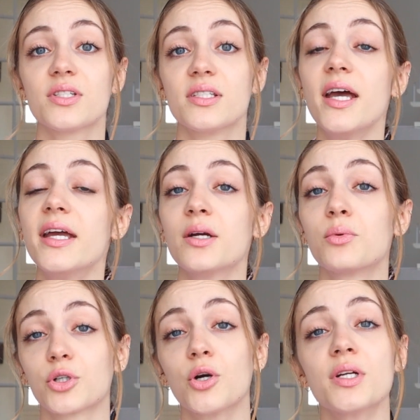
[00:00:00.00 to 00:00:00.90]
today
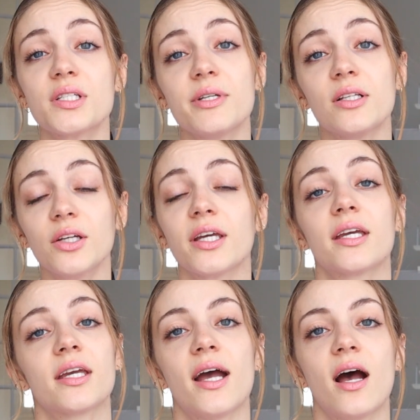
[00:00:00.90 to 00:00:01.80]
we're going to be
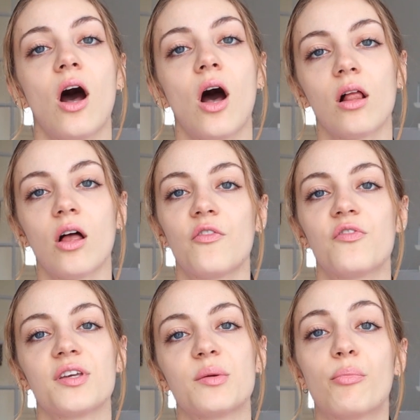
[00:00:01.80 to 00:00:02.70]
looking at all
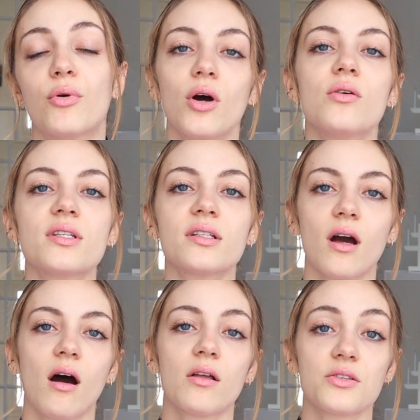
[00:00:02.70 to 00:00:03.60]
of the pros and
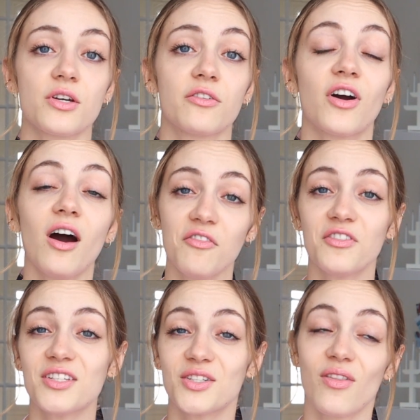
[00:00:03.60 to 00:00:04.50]
cons of
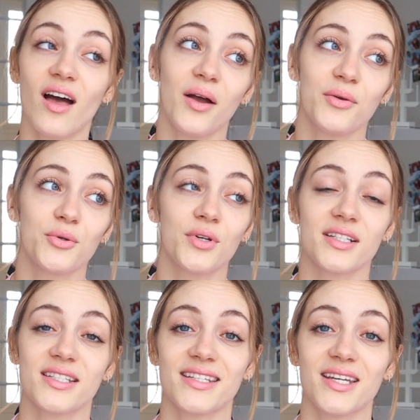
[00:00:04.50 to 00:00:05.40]
coffee so that you
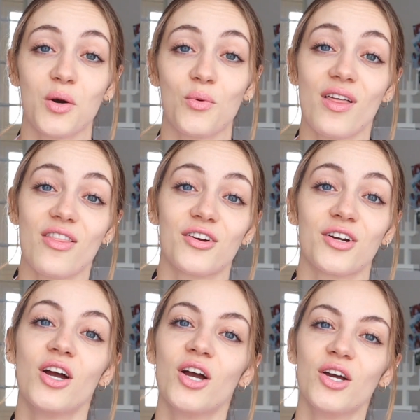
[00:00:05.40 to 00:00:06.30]
can see whether